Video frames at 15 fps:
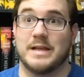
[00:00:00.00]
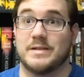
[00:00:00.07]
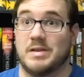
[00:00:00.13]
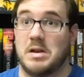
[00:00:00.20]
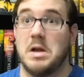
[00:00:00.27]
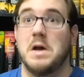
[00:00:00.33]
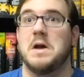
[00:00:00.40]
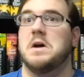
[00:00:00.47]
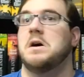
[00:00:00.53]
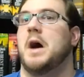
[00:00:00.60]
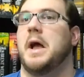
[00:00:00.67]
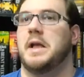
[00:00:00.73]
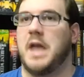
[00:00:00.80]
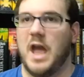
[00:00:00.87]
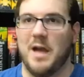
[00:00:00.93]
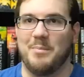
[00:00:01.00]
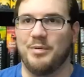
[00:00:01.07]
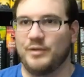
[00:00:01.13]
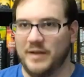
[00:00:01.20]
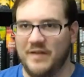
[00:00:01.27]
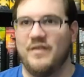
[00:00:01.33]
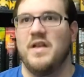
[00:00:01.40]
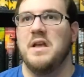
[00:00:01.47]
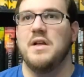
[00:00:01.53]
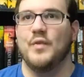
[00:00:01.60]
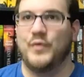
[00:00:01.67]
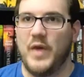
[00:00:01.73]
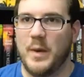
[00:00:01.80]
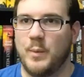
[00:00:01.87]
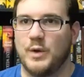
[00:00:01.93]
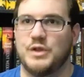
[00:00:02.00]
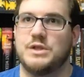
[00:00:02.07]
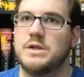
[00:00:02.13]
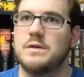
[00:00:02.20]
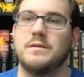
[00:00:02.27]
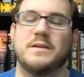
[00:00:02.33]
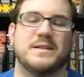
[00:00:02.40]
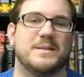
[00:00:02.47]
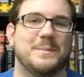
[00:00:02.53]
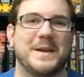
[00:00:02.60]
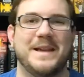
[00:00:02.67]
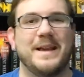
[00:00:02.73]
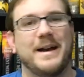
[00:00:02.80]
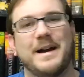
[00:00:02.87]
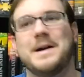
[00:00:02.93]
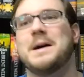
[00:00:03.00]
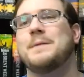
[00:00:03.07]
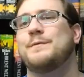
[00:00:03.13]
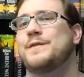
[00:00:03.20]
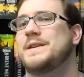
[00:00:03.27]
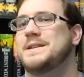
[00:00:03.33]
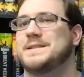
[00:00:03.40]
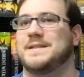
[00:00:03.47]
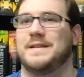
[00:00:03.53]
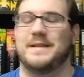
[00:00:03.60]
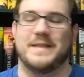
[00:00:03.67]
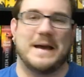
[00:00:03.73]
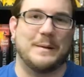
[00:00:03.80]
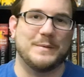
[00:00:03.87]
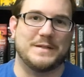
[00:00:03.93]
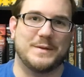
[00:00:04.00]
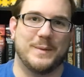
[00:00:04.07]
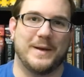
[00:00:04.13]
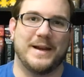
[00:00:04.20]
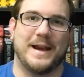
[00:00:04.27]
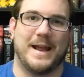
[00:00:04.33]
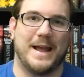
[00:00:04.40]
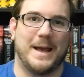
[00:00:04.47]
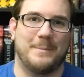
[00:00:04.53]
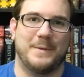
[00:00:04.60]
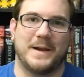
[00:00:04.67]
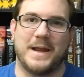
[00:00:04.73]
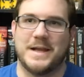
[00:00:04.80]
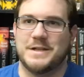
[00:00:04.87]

And he's like, I can't believe they would do this. I'm like, obviously that was going to happen.